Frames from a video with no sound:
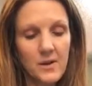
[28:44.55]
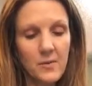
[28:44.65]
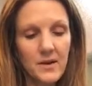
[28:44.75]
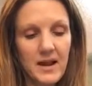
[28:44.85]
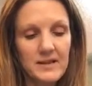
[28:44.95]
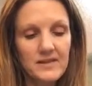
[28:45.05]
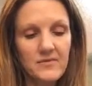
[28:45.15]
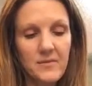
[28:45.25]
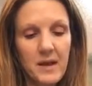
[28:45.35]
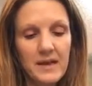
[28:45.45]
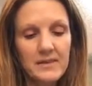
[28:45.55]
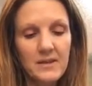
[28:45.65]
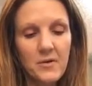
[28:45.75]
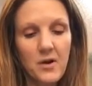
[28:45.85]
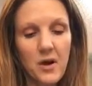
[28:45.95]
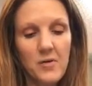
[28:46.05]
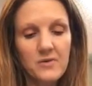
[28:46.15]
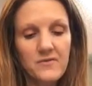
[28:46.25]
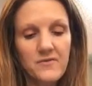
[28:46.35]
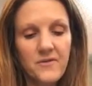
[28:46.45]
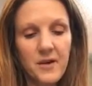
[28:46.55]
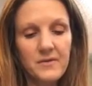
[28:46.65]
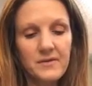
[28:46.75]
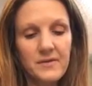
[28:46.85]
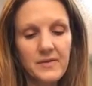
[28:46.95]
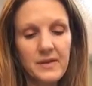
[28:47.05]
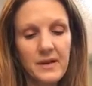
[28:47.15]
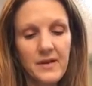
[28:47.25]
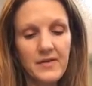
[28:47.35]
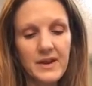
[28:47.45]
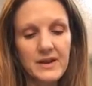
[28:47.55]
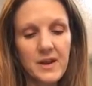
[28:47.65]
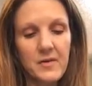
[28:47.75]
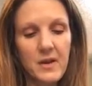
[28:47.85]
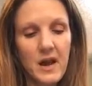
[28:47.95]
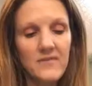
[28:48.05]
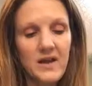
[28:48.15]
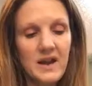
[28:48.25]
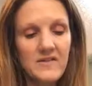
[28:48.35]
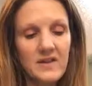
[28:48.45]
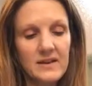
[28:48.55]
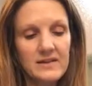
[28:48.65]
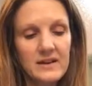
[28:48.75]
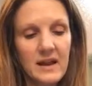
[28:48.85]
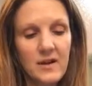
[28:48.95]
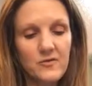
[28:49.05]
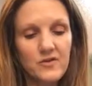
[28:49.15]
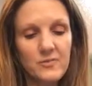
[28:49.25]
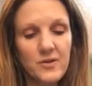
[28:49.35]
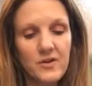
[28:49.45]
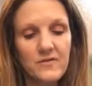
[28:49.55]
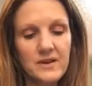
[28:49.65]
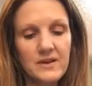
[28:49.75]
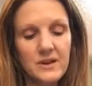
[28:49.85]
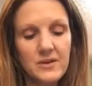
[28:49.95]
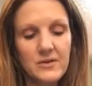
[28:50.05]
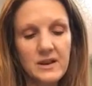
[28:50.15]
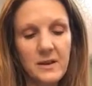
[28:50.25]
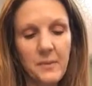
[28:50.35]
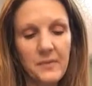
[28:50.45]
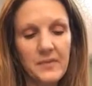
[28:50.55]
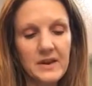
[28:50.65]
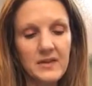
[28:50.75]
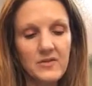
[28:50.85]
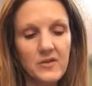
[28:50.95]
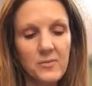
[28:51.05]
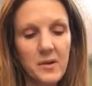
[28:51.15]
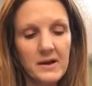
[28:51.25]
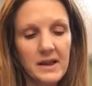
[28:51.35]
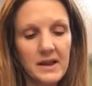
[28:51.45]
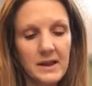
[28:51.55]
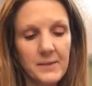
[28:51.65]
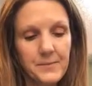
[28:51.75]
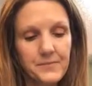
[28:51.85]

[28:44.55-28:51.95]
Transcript: one has to remain so cold and frozen that no life energy is allowed to move into your limbs and into your body.